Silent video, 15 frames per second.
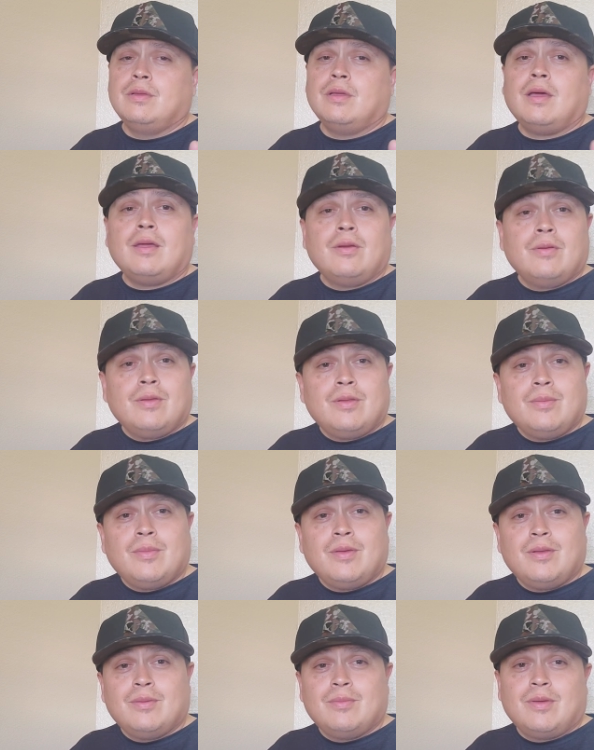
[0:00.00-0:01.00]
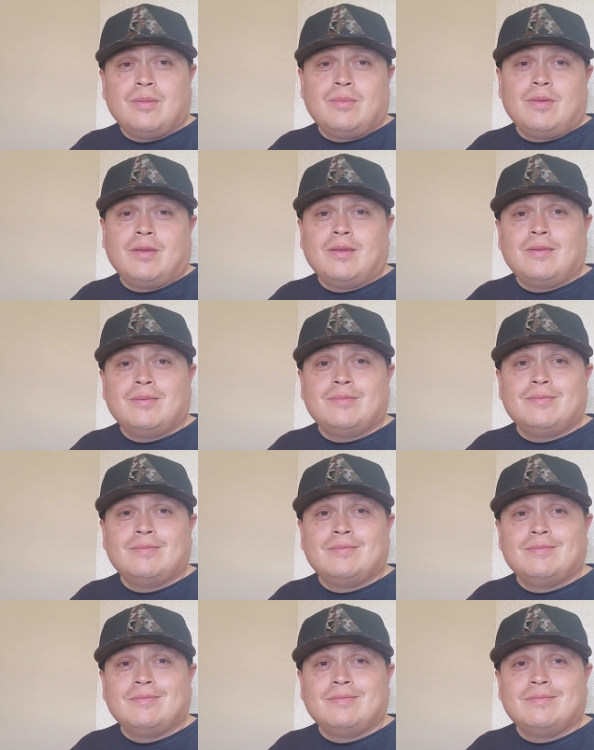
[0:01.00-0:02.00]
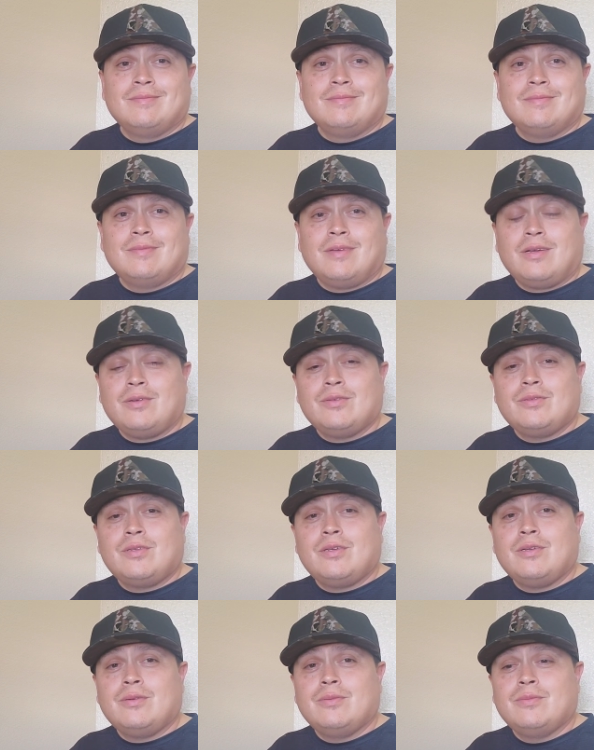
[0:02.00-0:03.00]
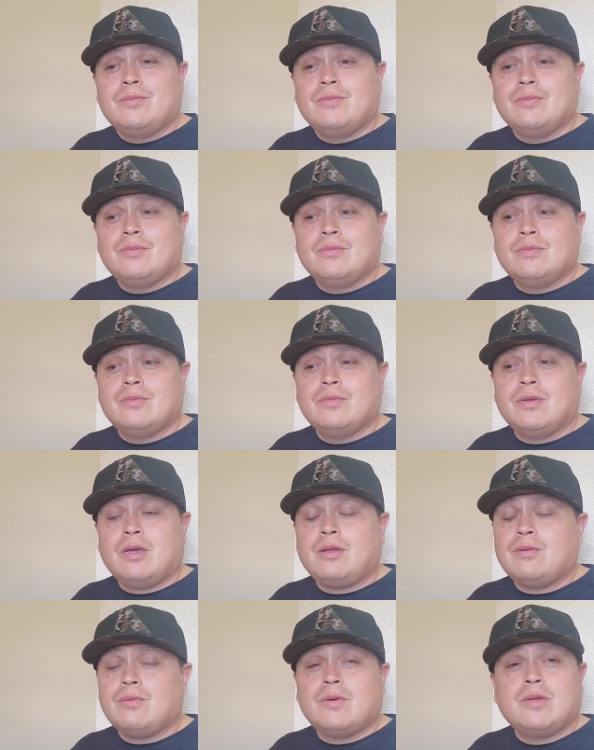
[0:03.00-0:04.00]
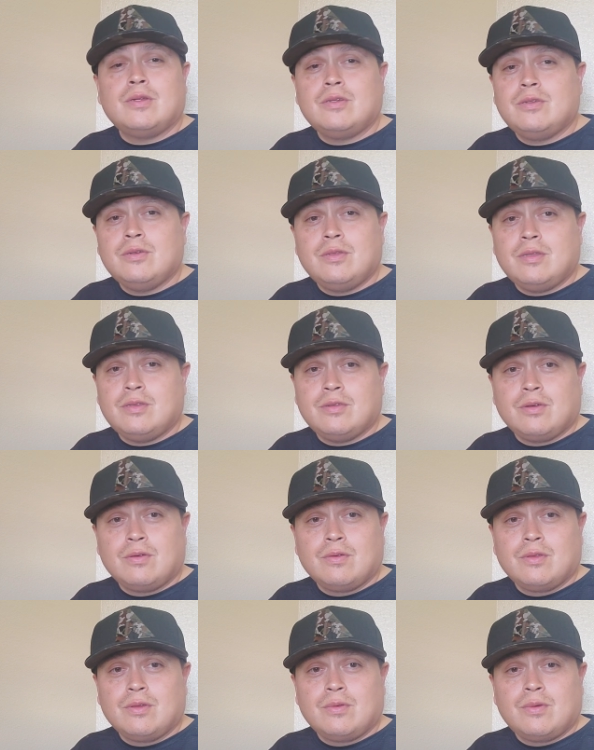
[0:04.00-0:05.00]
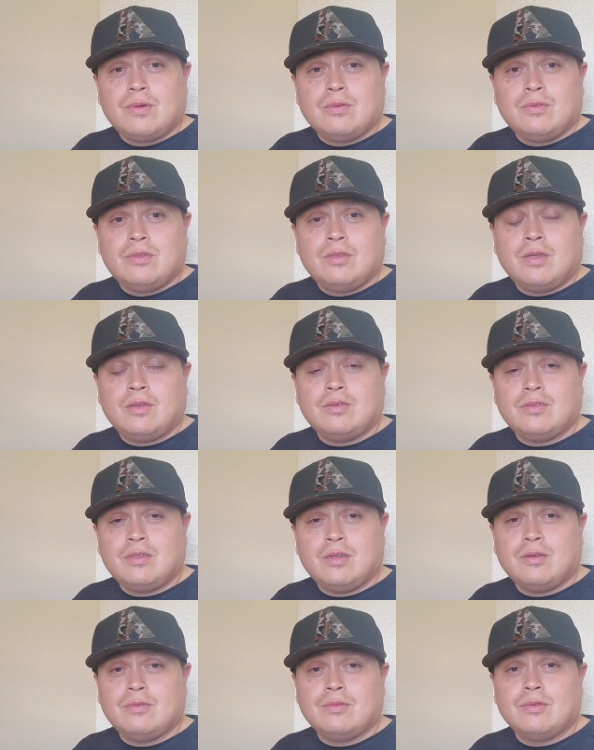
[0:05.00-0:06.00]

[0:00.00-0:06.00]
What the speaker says: I already made up my mind. I was like, I don't want to do this over the road stuff.